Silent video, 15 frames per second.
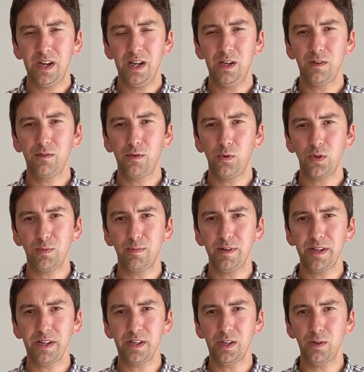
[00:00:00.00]
I look forward to
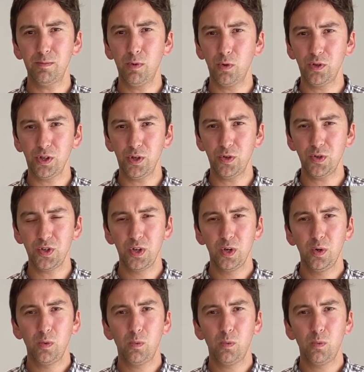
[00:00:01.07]
bringing you more news